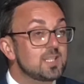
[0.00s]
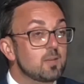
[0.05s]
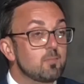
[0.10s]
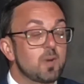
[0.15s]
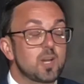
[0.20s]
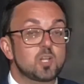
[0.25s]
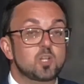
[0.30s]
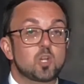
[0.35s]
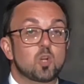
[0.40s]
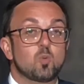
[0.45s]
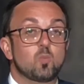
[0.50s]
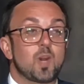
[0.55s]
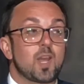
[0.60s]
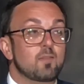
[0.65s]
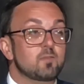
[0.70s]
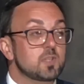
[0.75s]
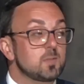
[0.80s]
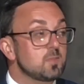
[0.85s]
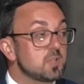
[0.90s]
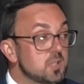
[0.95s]
to make sure that we have
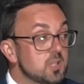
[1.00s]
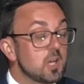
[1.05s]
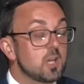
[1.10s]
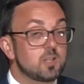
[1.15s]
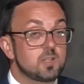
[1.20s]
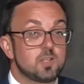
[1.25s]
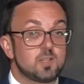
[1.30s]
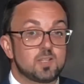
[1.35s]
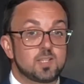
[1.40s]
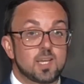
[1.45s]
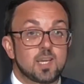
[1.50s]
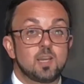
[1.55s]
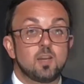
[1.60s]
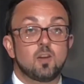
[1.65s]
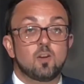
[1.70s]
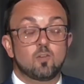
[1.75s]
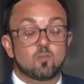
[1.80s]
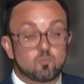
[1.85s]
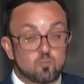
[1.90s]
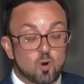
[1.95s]
some certainty
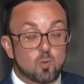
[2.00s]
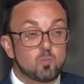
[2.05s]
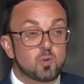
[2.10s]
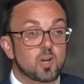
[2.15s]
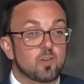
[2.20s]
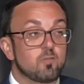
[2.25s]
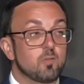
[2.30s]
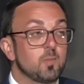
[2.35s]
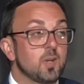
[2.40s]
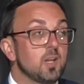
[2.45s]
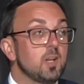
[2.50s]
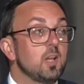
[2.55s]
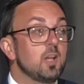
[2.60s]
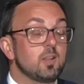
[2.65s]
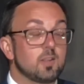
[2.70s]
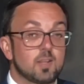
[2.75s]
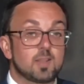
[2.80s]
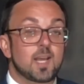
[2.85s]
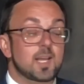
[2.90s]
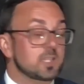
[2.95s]
from government
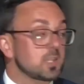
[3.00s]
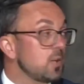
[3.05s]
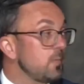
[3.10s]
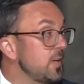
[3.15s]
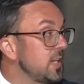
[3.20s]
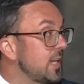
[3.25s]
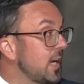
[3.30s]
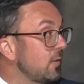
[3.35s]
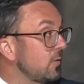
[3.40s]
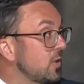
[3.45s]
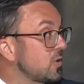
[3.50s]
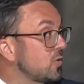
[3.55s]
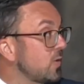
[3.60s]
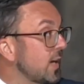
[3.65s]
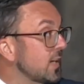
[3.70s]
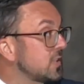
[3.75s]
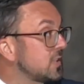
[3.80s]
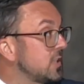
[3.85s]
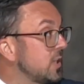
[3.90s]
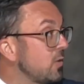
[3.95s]
that that's coming down the
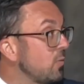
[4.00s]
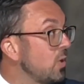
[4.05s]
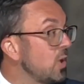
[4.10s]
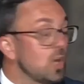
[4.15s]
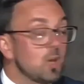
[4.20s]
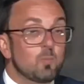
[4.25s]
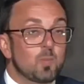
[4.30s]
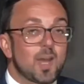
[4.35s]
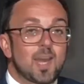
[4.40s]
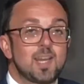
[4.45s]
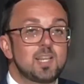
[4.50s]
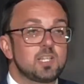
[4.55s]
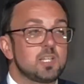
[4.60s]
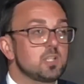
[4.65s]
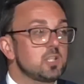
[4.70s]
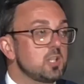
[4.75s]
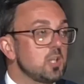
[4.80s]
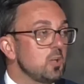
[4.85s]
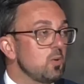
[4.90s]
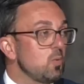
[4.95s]
tracks too. But
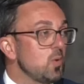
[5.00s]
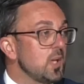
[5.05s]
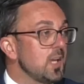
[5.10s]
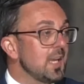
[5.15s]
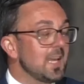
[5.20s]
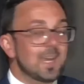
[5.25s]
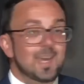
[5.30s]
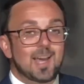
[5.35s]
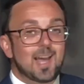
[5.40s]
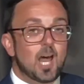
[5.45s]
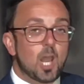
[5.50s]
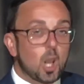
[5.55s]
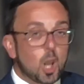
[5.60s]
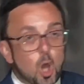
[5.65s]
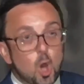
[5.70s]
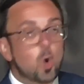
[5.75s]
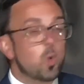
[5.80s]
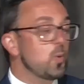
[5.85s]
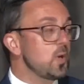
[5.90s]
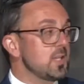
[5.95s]
HS2
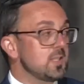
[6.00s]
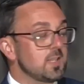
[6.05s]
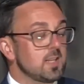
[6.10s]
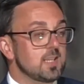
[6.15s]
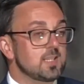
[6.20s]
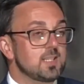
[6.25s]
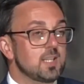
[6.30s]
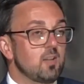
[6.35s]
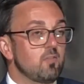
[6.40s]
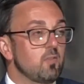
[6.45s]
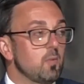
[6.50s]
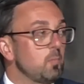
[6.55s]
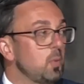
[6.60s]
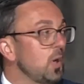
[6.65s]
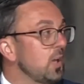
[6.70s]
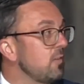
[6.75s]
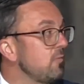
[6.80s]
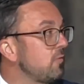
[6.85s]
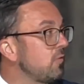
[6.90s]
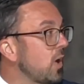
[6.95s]
alone isn't a silver
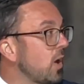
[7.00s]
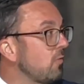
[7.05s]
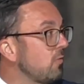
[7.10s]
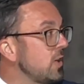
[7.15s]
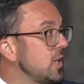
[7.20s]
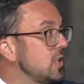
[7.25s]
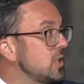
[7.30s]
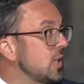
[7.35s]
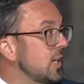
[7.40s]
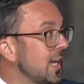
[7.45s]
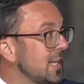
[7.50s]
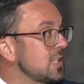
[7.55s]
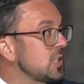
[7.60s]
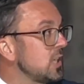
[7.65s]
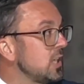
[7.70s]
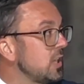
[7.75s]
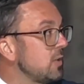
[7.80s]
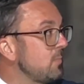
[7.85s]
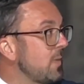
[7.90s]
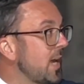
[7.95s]
bullet for our region.
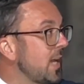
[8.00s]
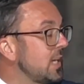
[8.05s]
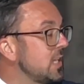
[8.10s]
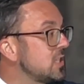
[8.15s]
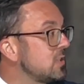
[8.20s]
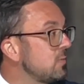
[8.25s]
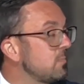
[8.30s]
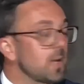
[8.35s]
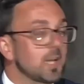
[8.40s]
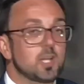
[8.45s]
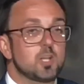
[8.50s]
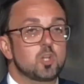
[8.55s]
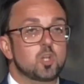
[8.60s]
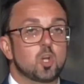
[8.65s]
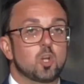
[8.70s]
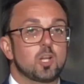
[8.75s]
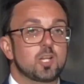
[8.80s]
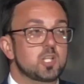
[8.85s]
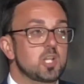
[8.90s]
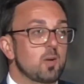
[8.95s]
Actually, the mayor needs to be making sure
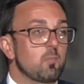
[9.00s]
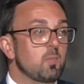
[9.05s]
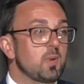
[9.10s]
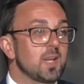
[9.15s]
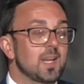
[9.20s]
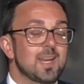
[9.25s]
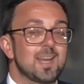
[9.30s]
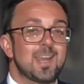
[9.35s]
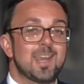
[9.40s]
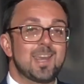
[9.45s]
they're championing